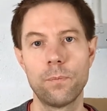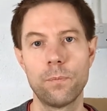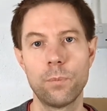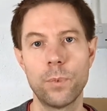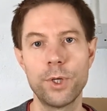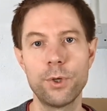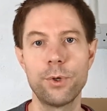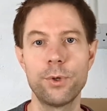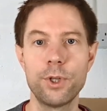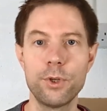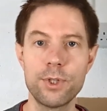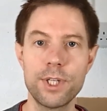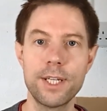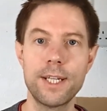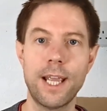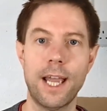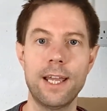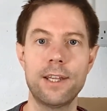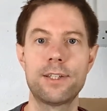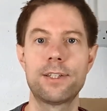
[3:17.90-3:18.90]
you're using
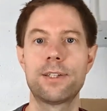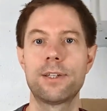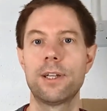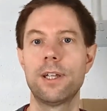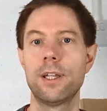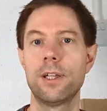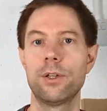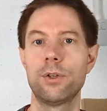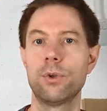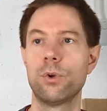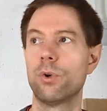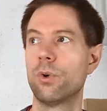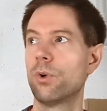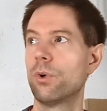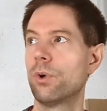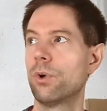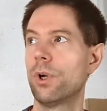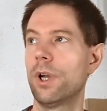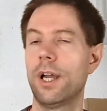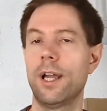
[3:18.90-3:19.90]
gas,
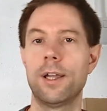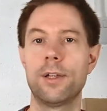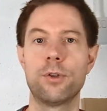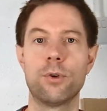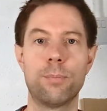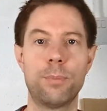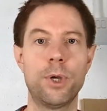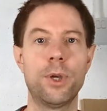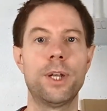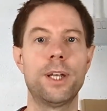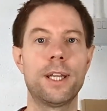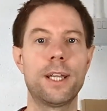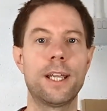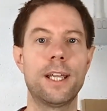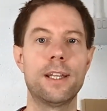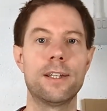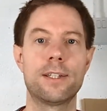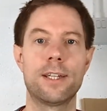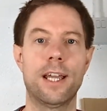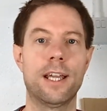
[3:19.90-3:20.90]
you're burning
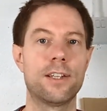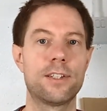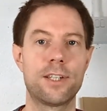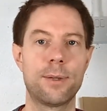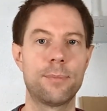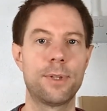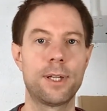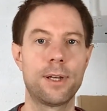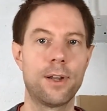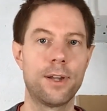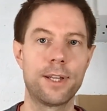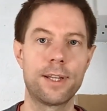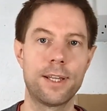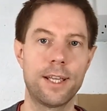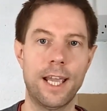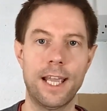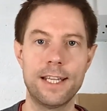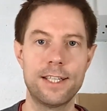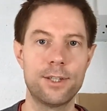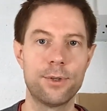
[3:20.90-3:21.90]
it at something like
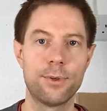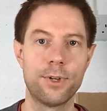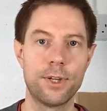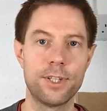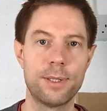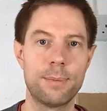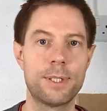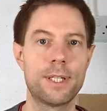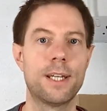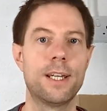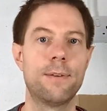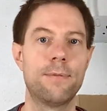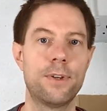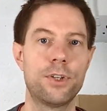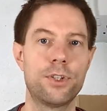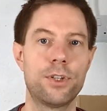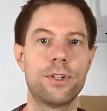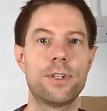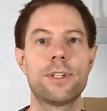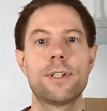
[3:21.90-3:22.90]
80 or 90%
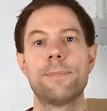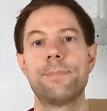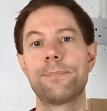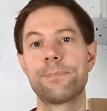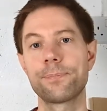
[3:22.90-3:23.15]
efficient.